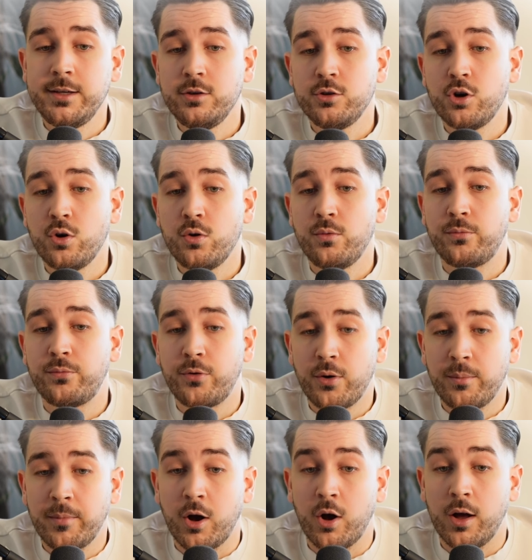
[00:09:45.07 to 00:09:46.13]
you go
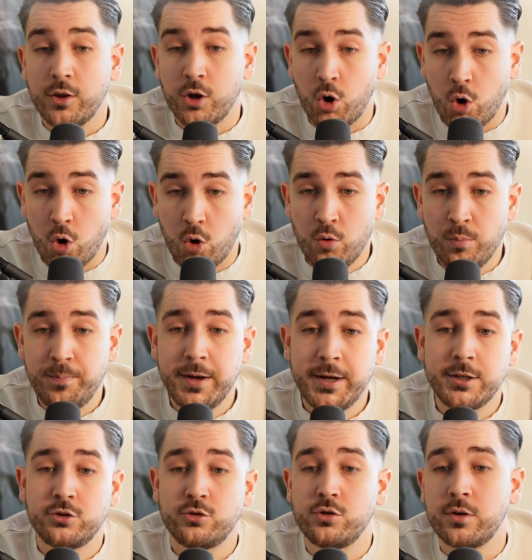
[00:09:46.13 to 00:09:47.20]
from the home
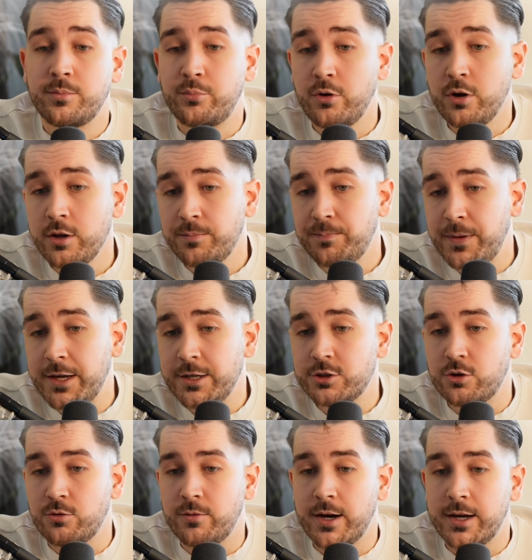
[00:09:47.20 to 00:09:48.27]
page to the product page
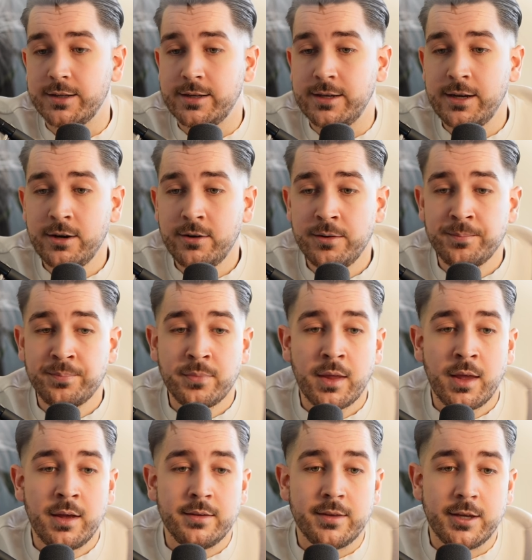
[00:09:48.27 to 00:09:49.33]
right here,
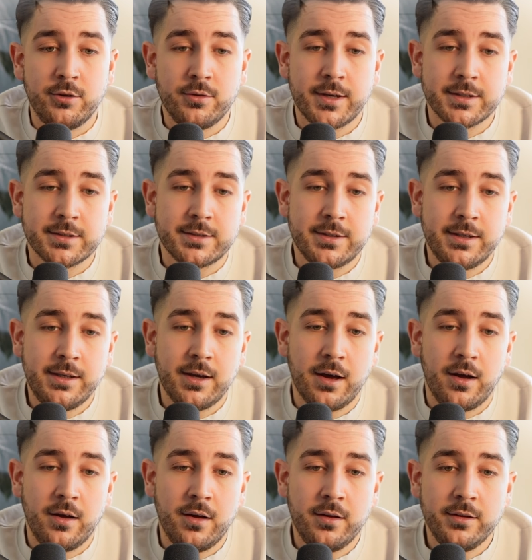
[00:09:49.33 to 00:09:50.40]
then you can see
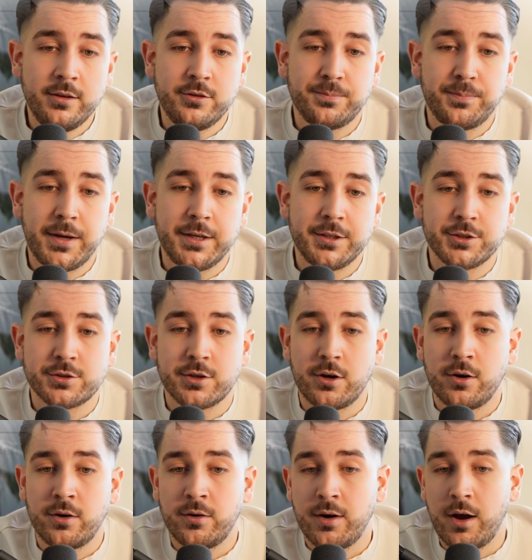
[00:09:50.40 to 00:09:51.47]
all these pages
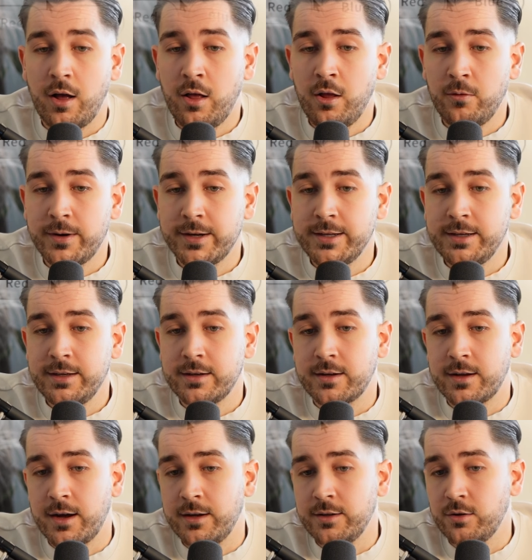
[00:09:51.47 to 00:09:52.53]
are already
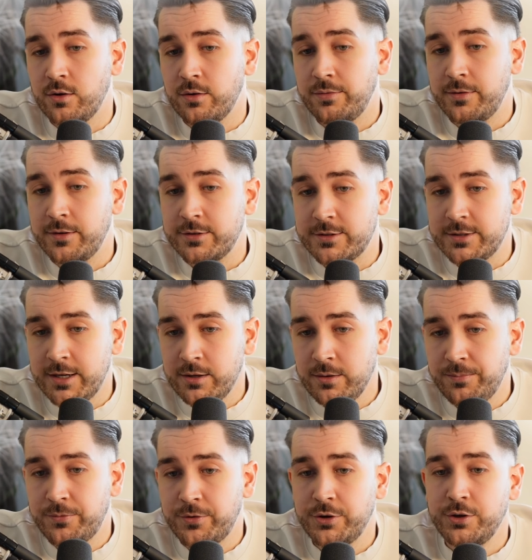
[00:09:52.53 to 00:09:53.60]
kind of set up
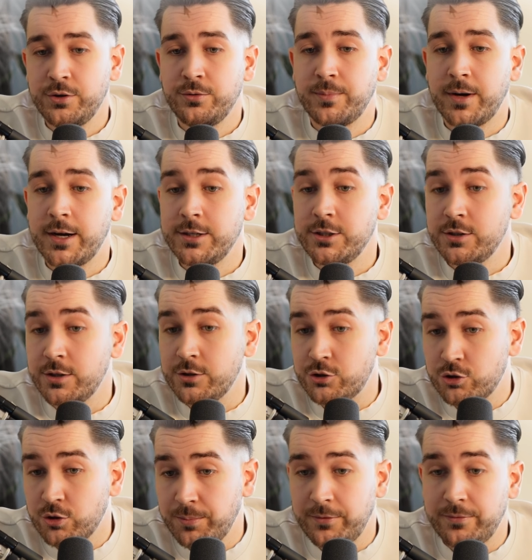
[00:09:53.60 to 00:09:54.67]
for you by the
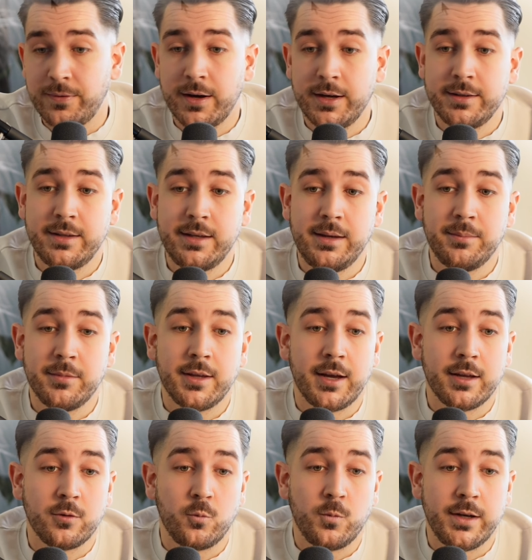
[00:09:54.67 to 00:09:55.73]
Shopify theme
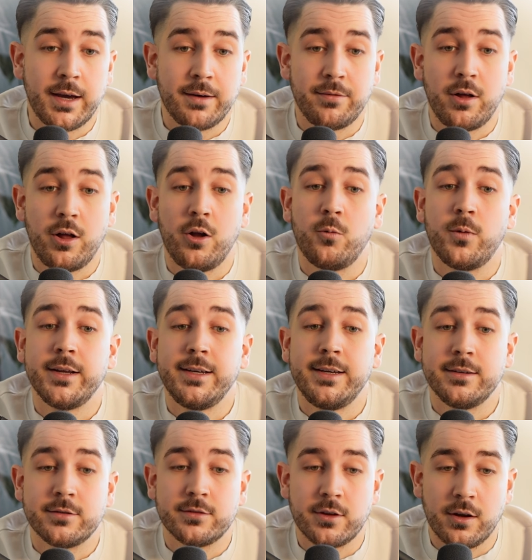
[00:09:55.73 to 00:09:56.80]
that we have already
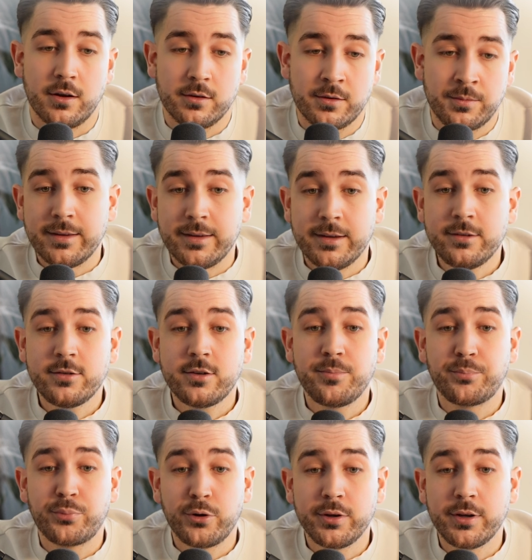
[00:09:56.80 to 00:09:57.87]
installed. And this is the
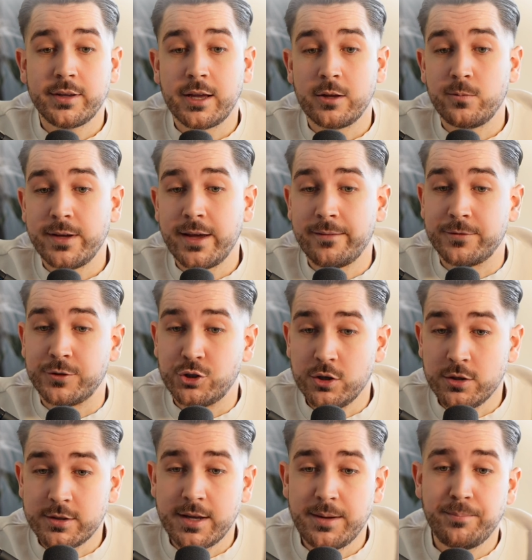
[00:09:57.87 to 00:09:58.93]
product that we have
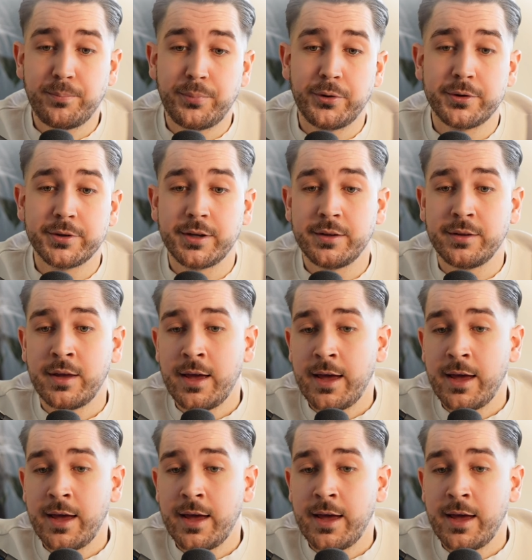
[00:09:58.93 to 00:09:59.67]
just imported.